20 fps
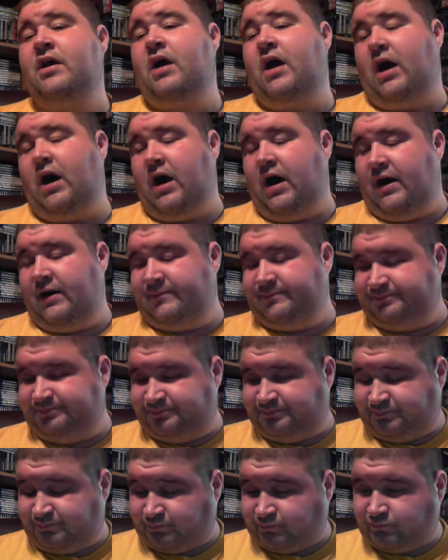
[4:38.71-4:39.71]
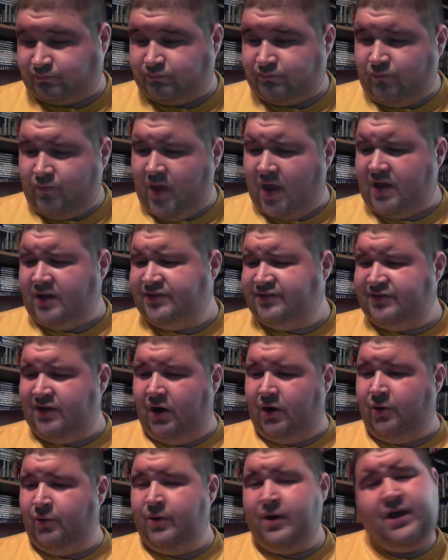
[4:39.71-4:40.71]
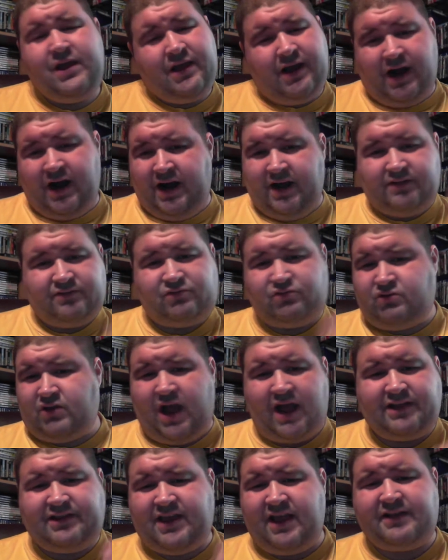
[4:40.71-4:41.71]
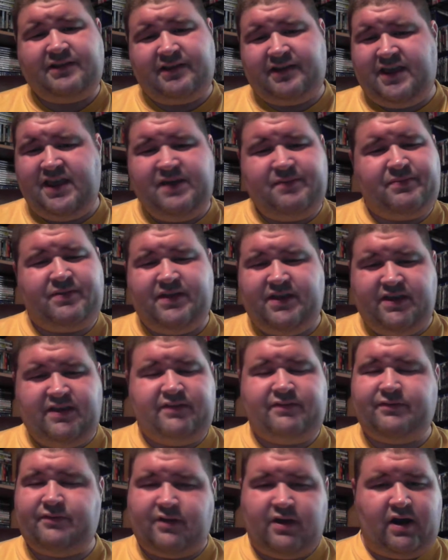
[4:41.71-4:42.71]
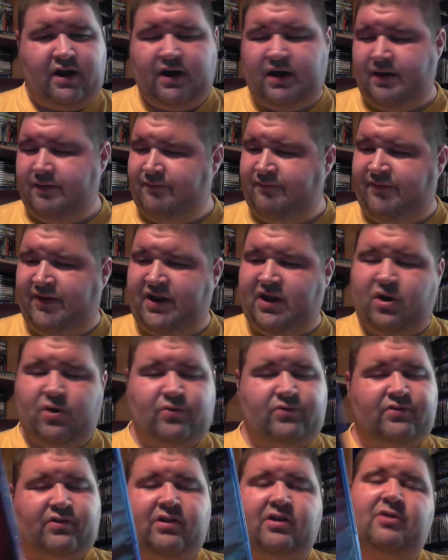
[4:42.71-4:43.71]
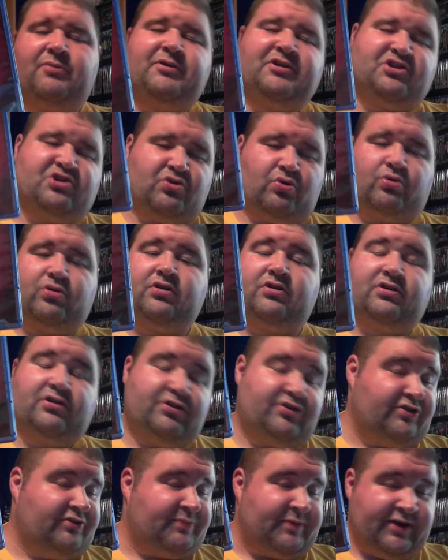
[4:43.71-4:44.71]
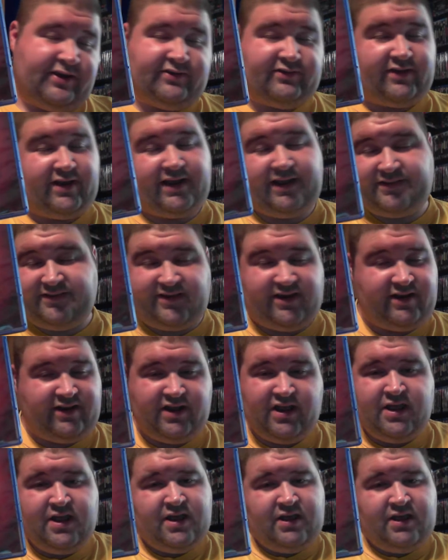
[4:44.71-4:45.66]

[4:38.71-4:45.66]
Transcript: Um, so, uh, I tend to keep these uh, videos a little bit shorter just because, like I said,